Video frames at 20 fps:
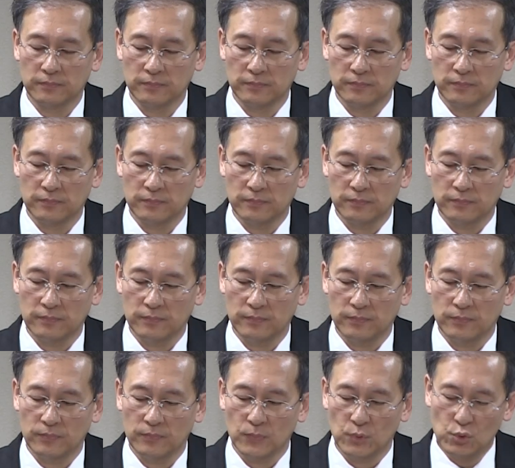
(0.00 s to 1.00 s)
these
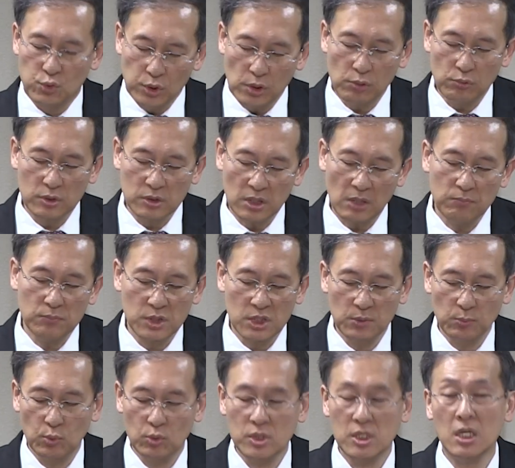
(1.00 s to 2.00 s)
ornaments?
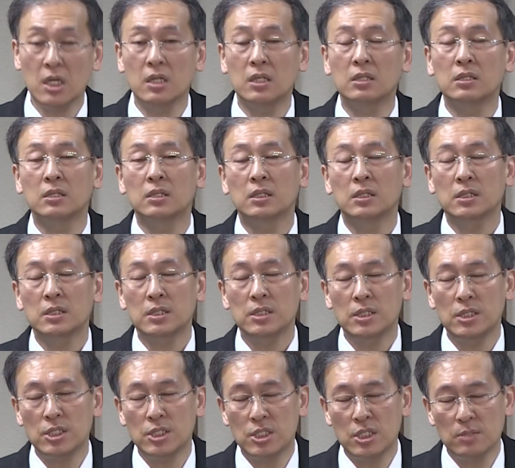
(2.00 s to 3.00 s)
This is found in
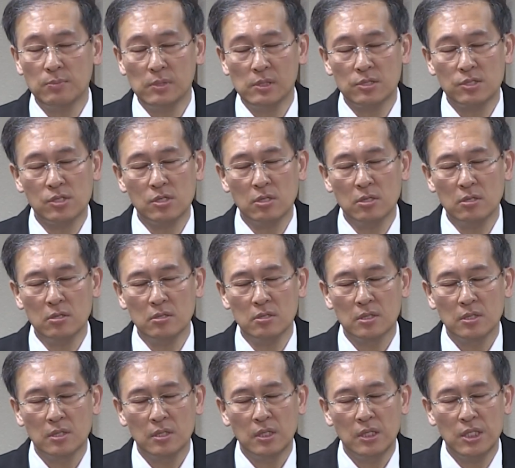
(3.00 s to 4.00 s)
Exodus
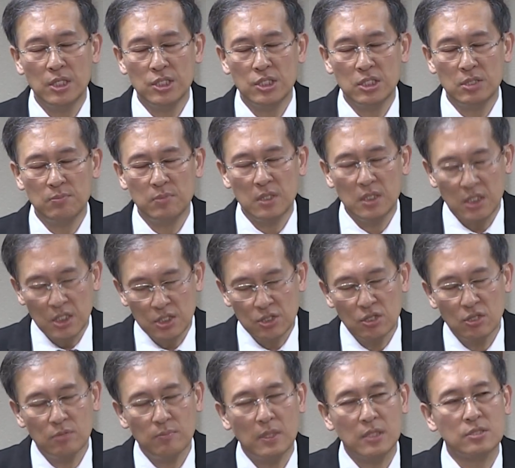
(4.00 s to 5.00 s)
35, verses
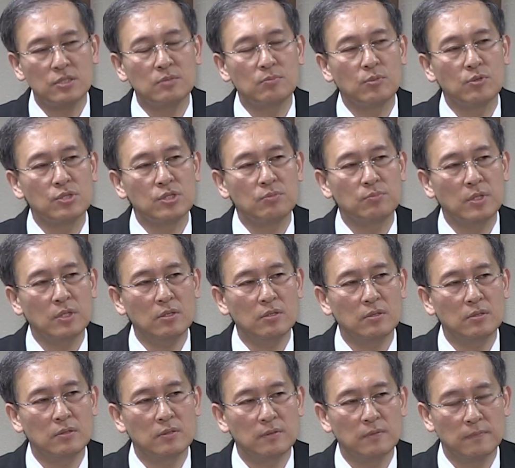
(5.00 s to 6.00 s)
21
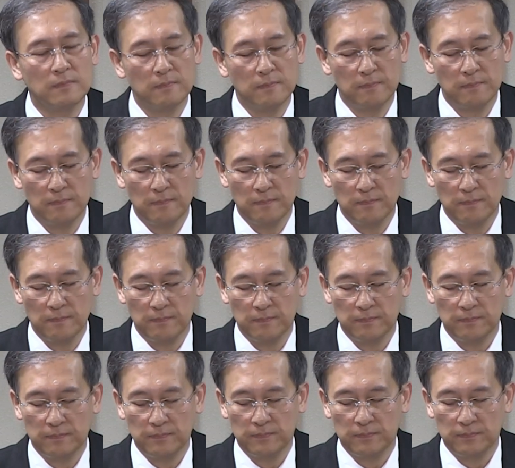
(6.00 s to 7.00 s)
through 22.